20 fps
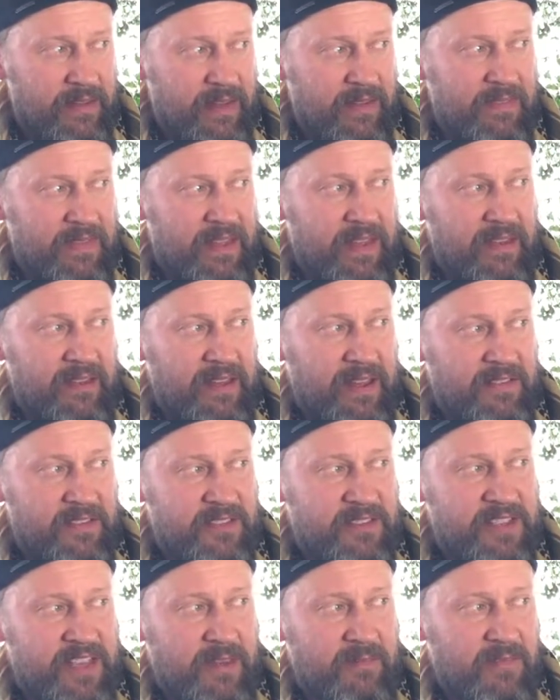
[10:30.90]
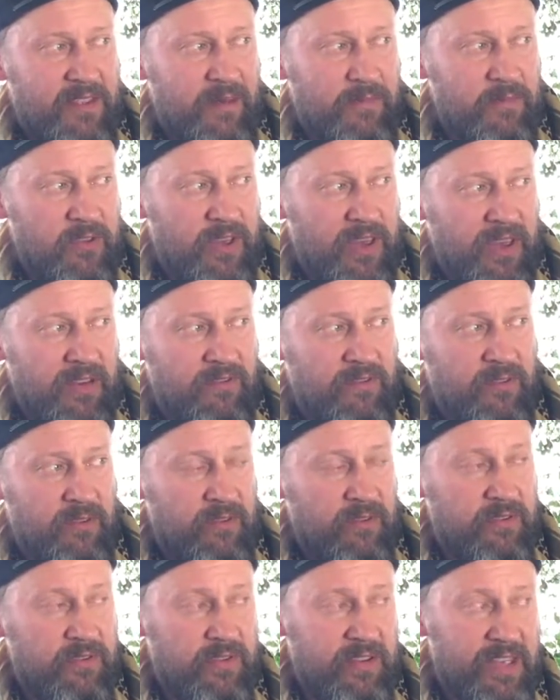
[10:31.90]
and then at the same time you have
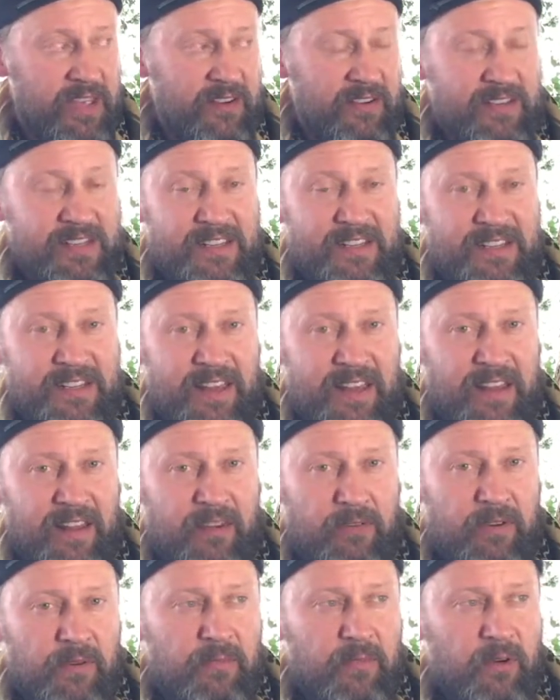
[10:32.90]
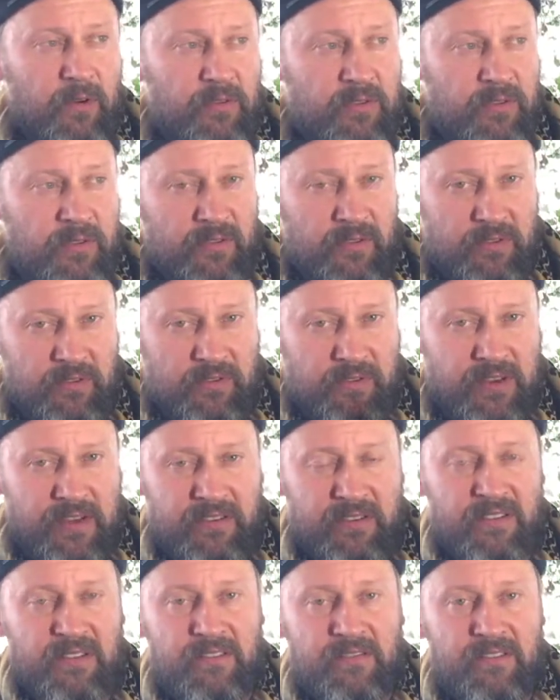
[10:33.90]
the Air TTL remote
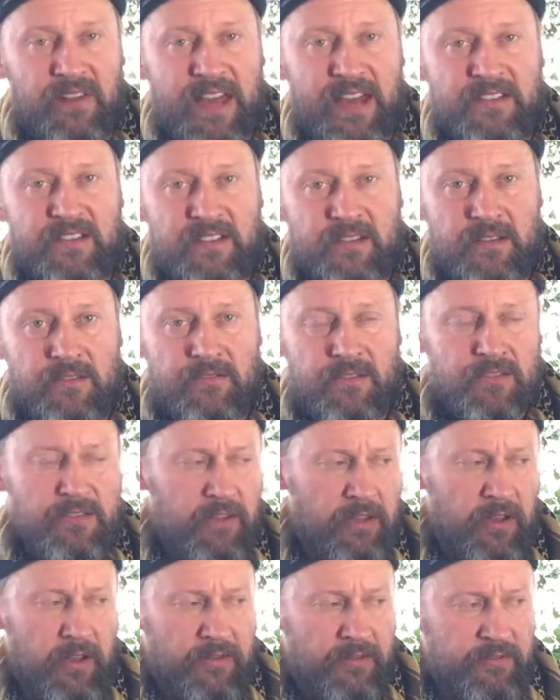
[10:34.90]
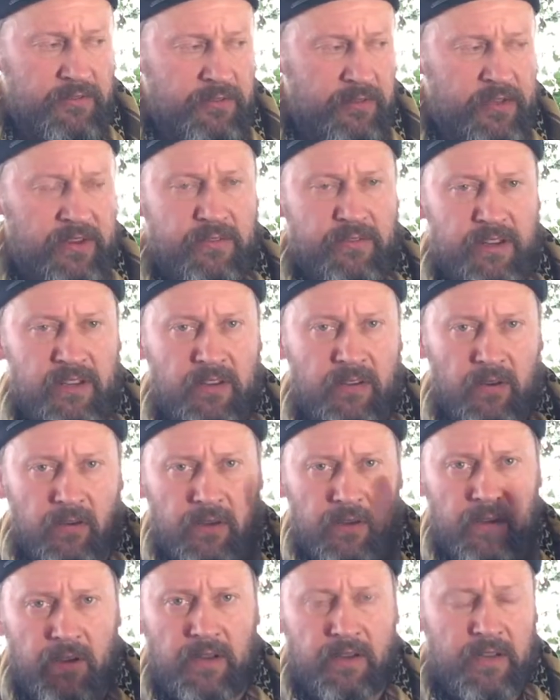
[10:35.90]
triggering the flash. So there's a lot of triggering
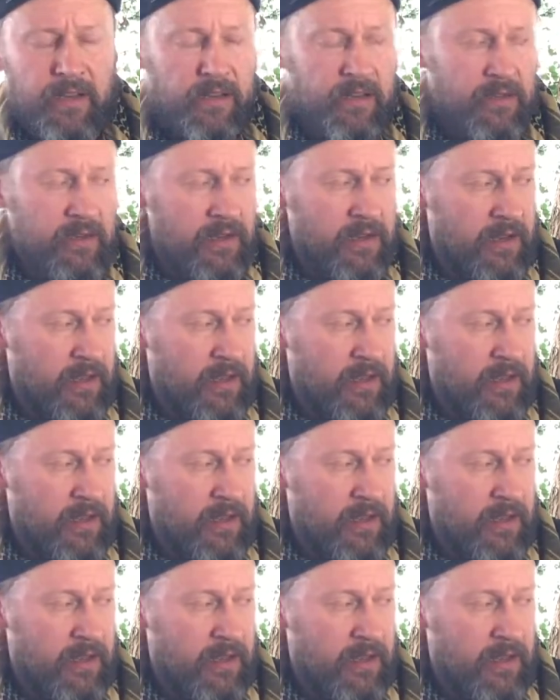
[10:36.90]
going on here.